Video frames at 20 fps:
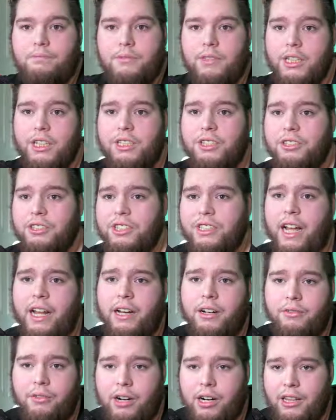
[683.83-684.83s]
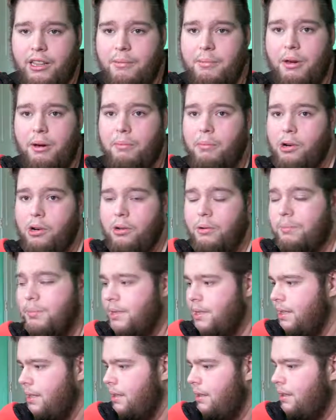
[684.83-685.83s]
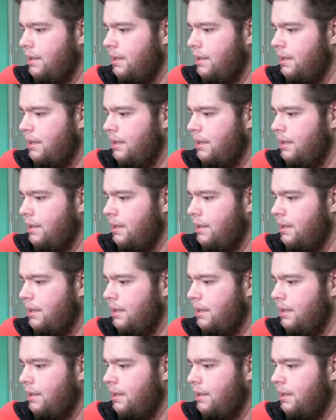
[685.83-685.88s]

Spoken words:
It's your standard run-of-the-mill bulbs.